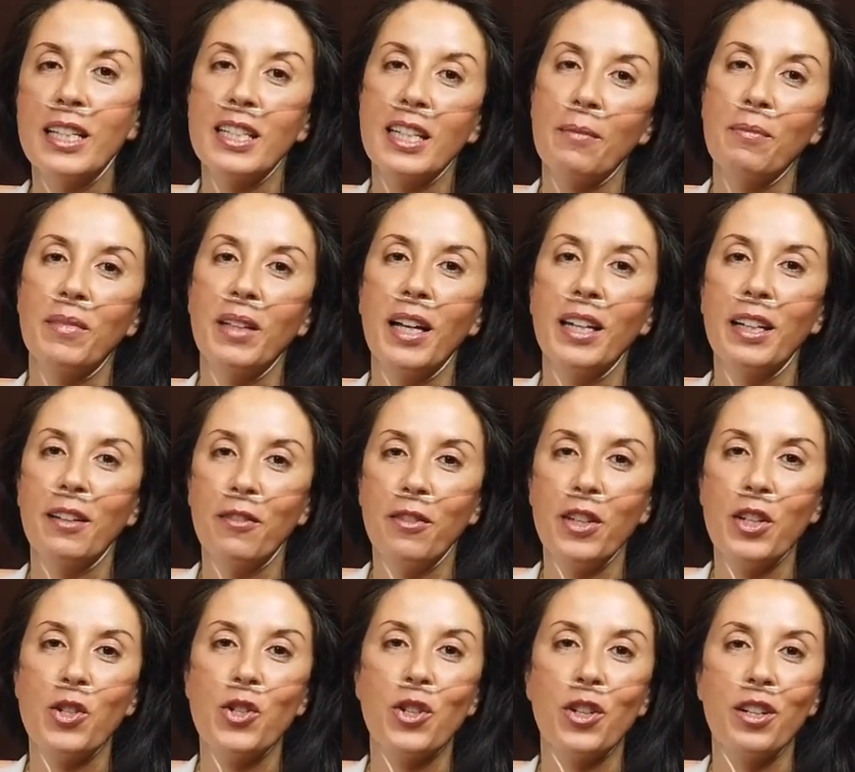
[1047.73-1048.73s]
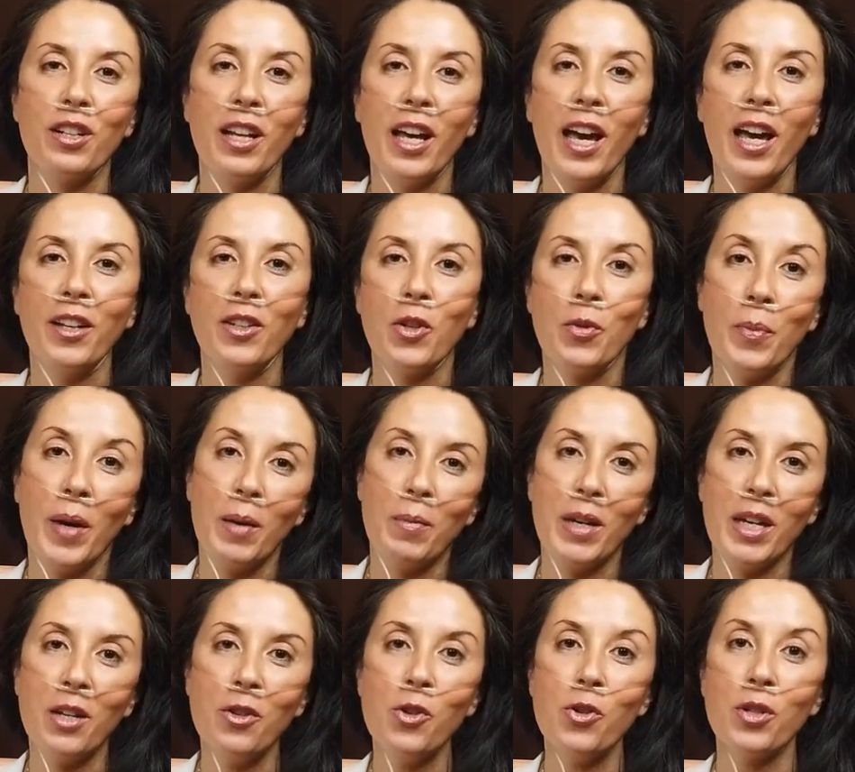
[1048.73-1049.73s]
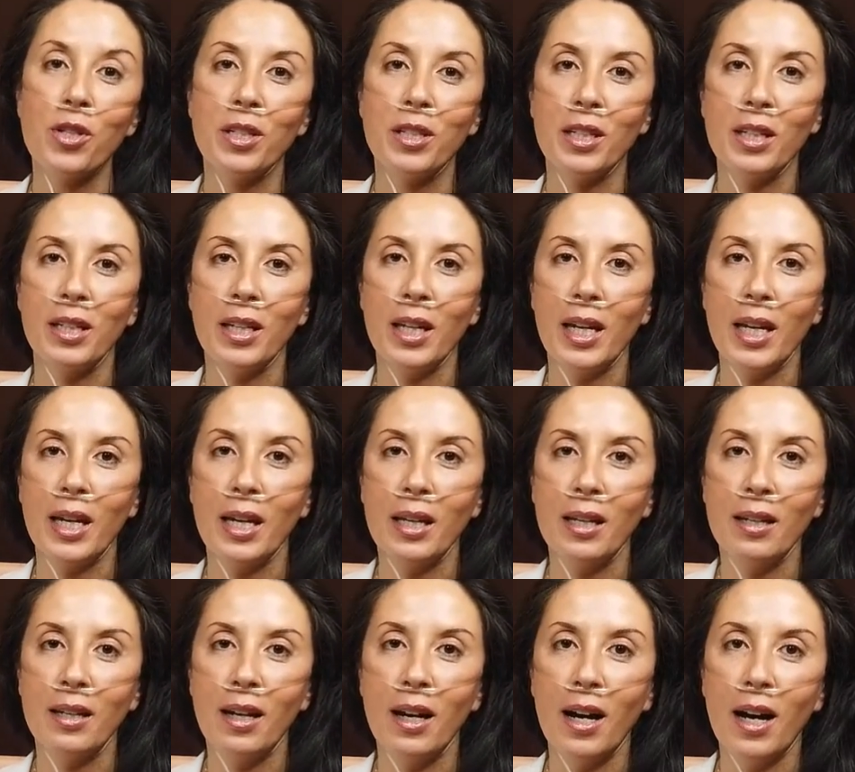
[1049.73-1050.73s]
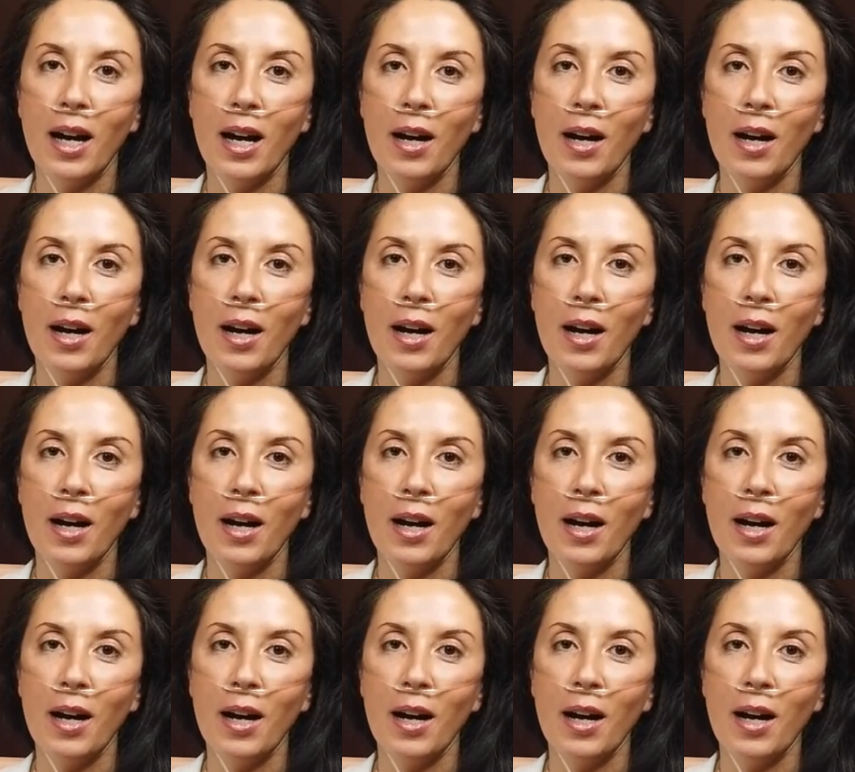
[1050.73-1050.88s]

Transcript: some other feature that you may be interested in,